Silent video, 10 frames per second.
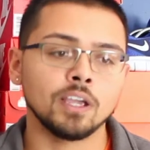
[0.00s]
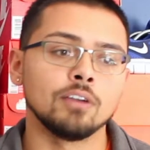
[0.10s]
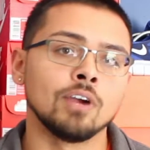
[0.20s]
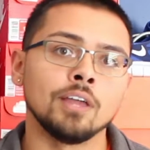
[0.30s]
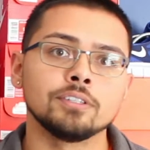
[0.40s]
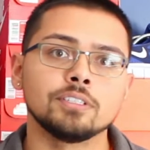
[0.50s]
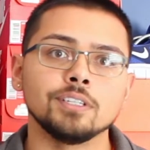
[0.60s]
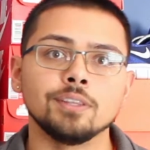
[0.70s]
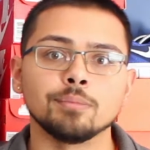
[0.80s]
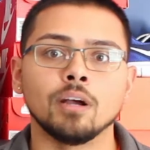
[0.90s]
I'd rather
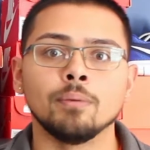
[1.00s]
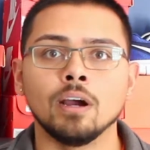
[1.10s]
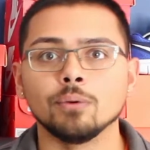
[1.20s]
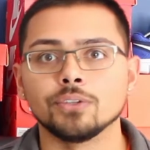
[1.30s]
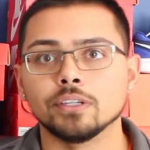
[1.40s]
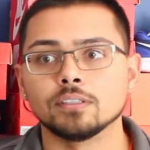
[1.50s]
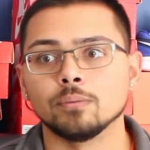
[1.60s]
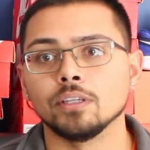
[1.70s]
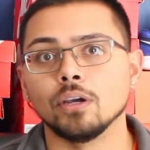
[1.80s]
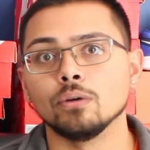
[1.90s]
see them come out with like
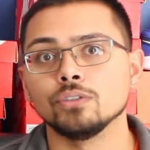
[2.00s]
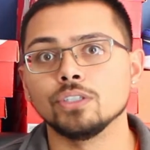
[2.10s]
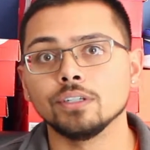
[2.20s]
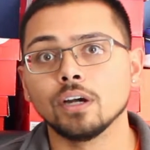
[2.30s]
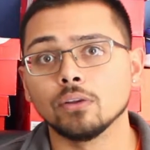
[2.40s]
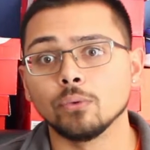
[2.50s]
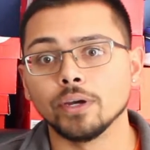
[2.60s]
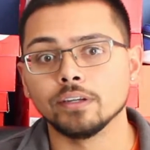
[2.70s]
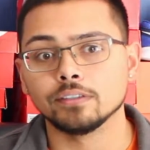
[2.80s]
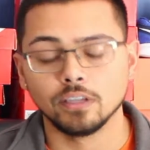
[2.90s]
some of the OG
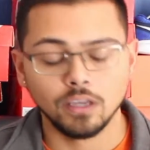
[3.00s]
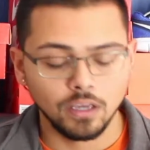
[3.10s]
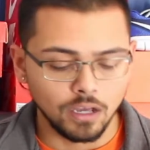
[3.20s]
colorways